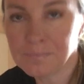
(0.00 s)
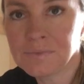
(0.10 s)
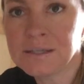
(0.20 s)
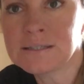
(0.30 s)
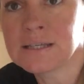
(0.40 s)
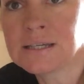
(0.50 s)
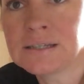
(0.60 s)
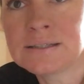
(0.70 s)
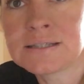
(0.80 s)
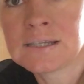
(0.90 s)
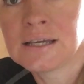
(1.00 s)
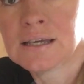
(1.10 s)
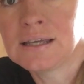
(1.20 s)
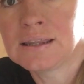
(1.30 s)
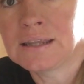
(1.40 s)
this is
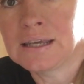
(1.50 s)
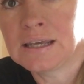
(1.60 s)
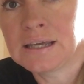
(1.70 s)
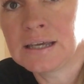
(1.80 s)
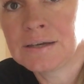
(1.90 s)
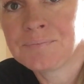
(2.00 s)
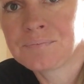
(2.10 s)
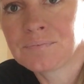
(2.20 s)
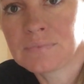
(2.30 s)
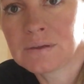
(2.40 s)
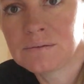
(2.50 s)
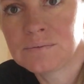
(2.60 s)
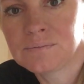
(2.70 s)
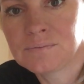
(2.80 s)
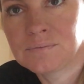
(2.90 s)
the
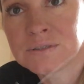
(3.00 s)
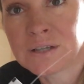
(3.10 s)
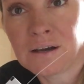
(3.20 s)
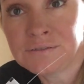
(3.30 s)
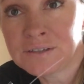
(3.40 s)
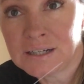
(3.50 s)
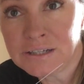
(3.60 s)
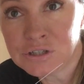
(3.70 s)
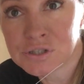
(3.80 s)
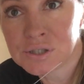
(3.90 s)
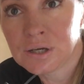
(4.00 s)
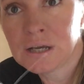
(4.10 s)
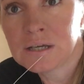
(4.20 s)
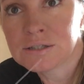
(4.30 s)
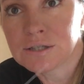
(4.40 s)
soft touch.
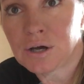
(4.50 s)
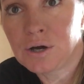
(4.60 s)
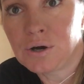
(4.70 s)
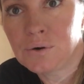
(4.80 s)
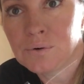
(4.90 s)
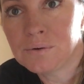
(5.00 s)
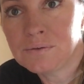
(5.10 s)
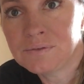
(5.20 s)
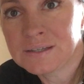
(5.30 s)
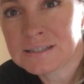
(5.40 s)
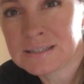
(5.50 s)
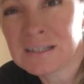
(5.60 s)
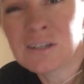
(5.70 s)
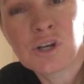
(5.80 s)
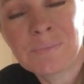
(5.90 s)
So this is a
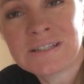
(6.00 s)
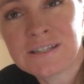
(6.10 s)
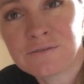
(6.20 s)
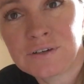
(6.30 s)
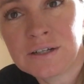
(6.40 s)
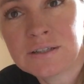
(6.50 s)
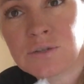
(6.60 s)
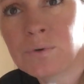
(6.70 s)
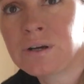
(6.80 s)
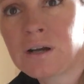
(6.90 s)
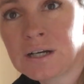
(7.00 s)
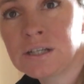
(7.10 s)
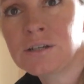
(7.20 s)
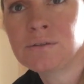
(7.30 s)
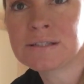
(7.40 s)
little bit different. So we're not gonna
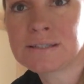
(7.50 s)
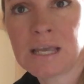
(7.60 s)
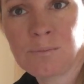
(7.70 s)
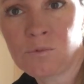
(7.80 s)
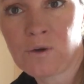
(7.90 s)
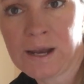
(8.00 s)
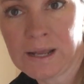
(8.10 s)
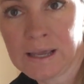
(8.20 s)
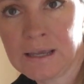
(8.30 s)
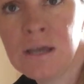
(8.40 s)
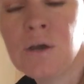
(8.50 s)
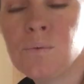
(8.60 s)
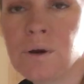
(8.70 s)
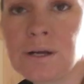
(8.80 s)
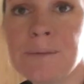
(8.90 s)
do the same rating.
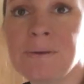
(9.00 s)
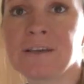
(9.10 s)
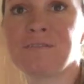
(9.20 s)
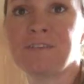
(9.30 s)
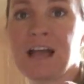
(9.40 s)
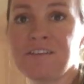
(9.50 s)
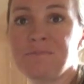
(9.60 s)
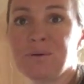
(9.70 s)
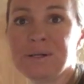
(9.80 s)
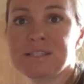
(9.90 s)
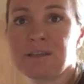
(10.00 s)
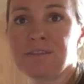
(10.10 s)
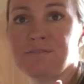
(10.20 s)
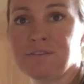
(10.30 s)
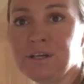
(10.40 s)
We're gonna pick 5 points on the
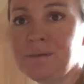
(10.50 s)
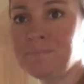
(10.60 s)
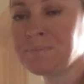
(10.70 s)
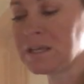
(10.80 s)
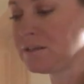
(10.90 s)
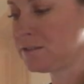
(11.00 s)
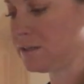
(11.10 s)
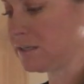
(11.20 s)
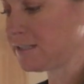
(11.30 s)
foot. So you're gonna